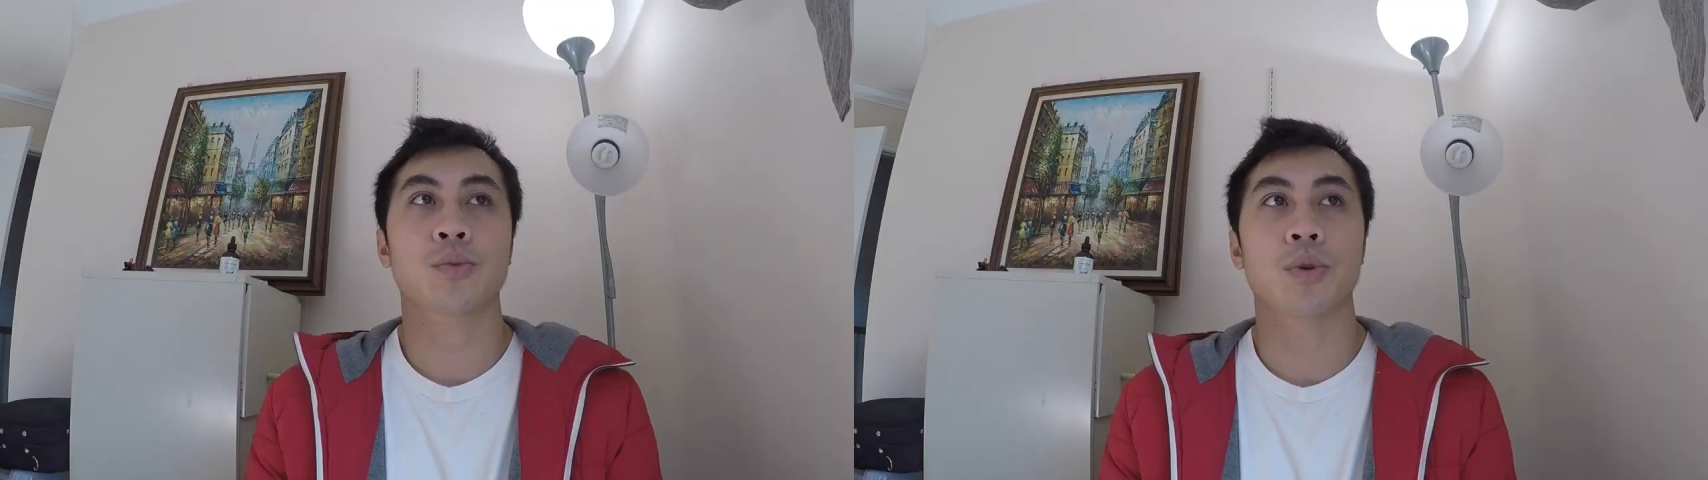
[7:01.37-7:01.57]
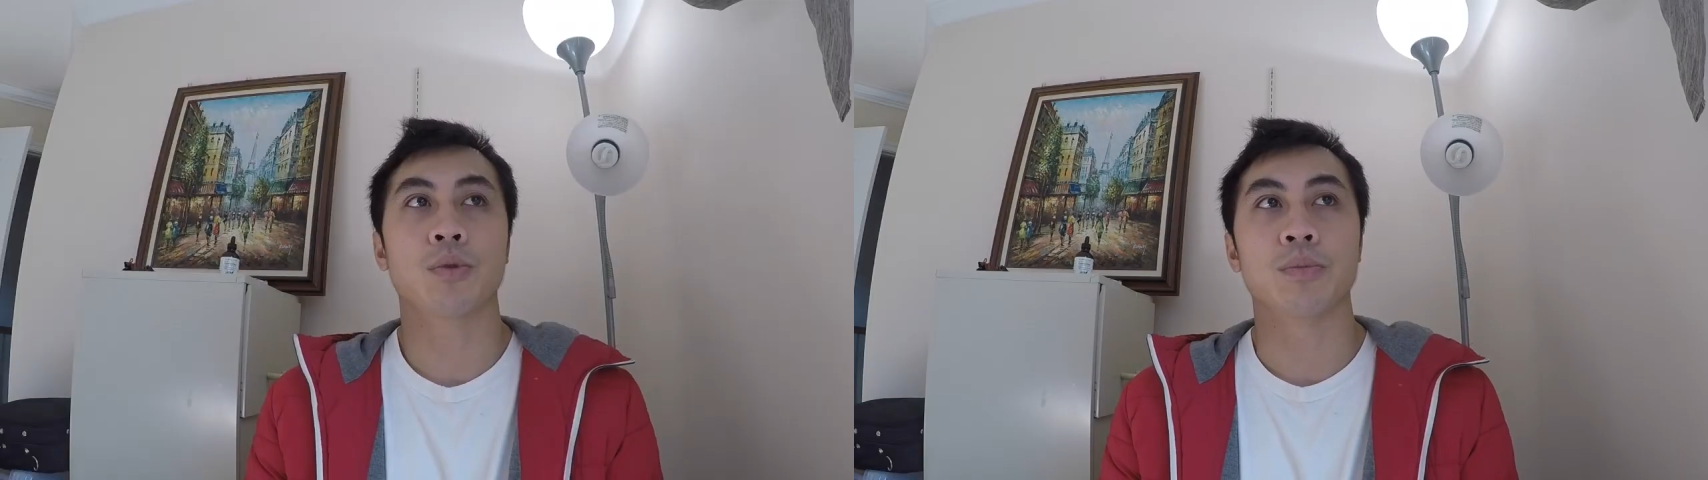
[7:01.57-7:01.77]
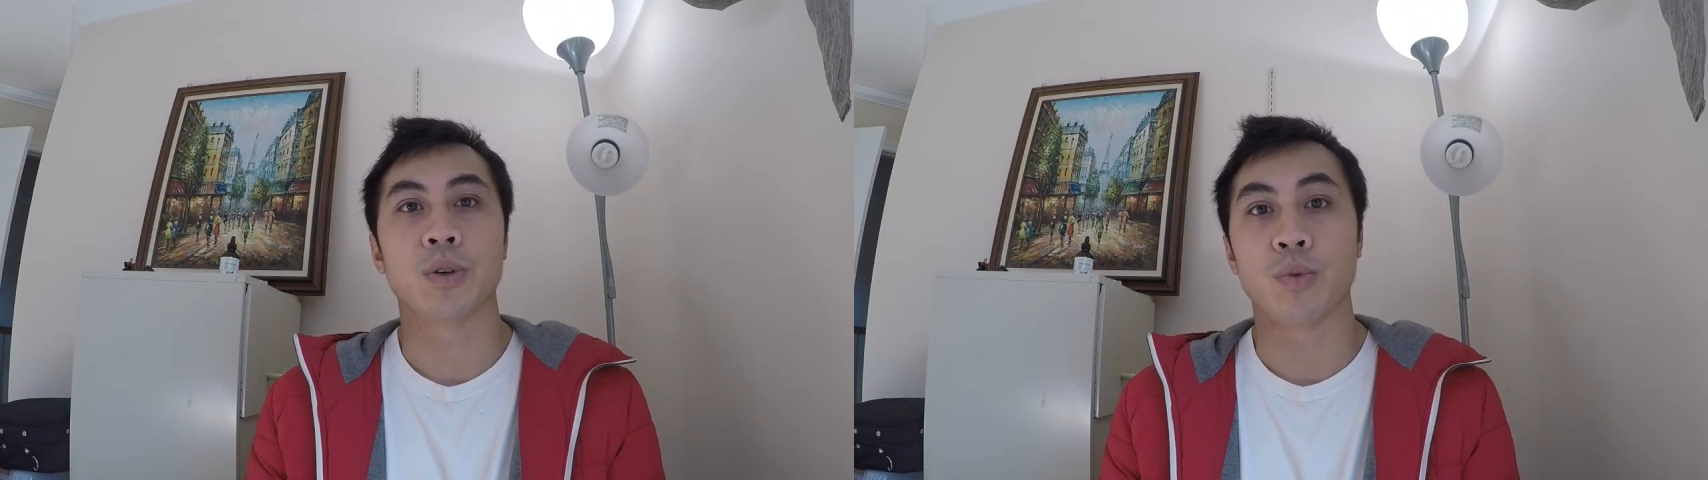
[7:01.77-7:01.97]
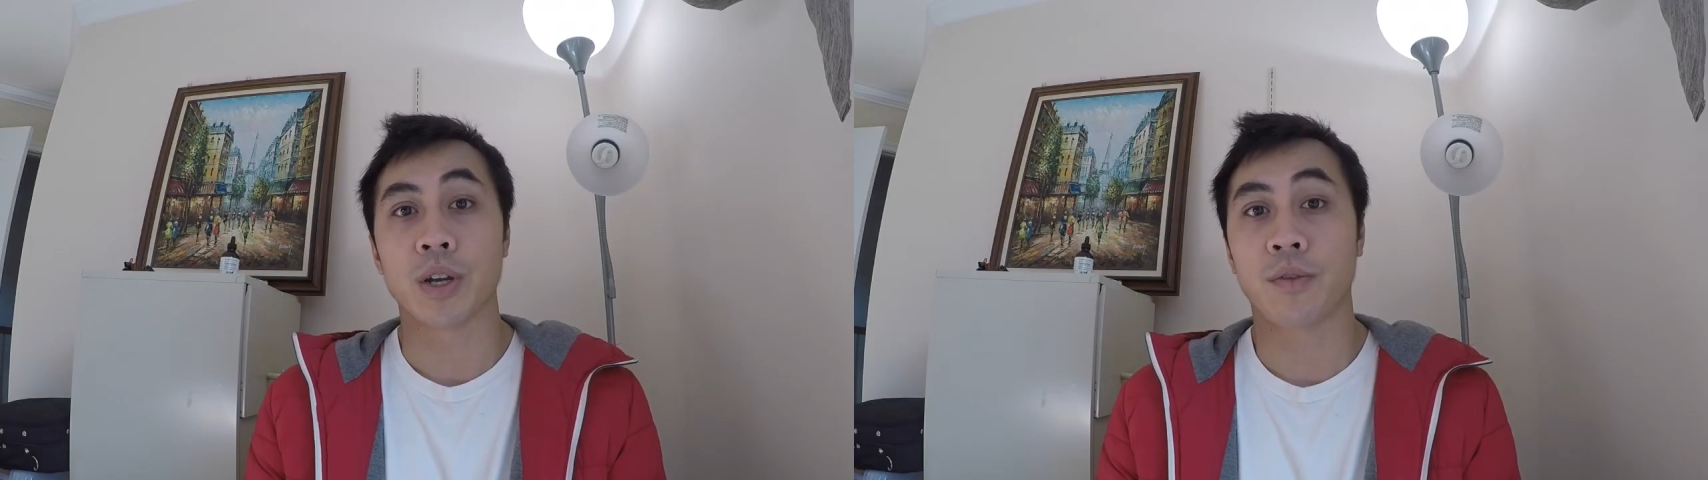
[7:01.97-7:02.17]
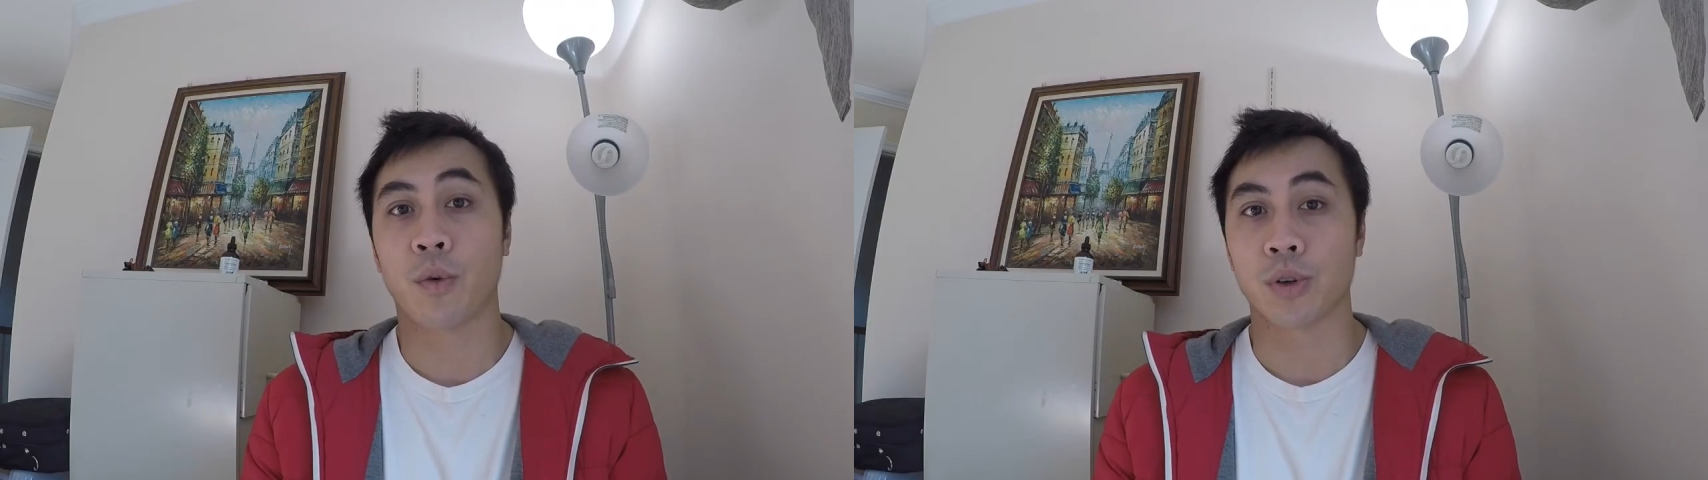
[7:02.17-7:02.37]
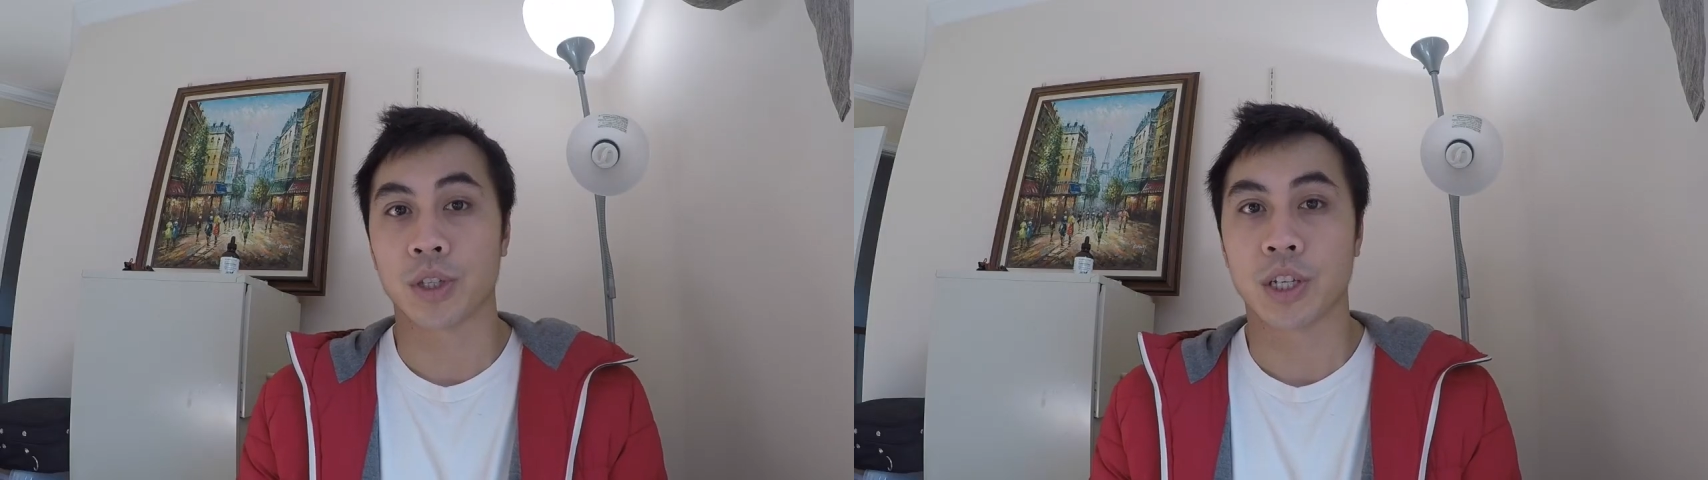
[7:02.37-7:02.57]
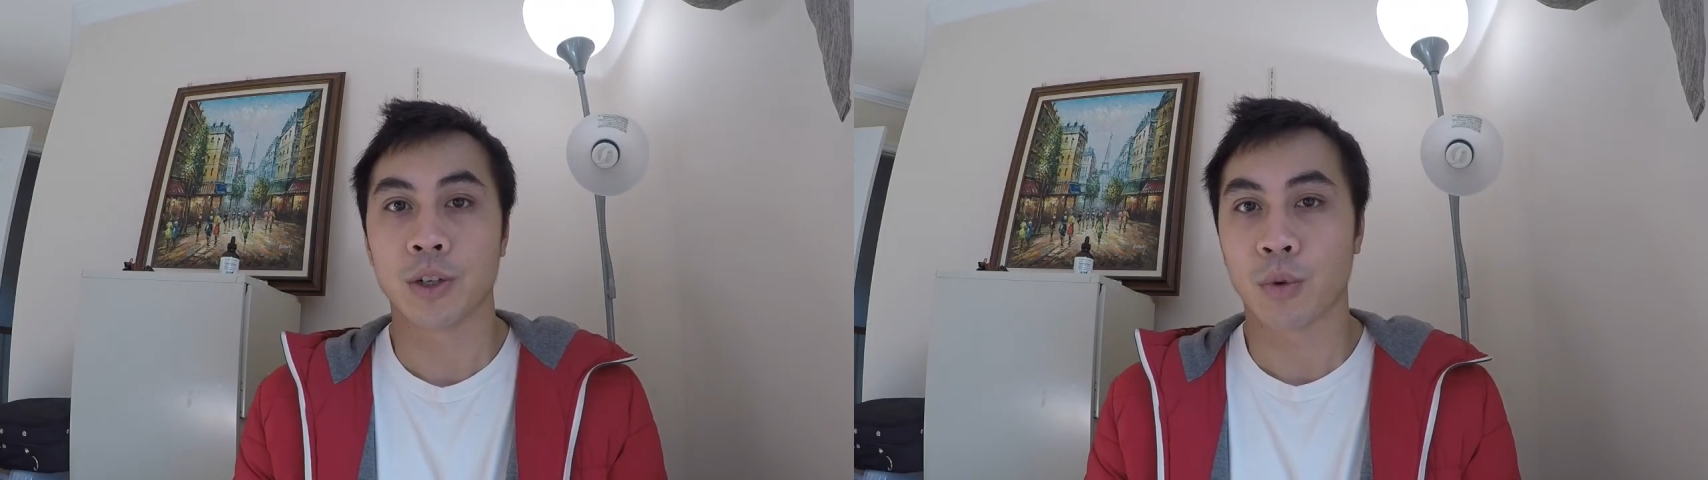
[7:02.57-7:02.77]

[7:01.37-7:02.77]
week will be week 14,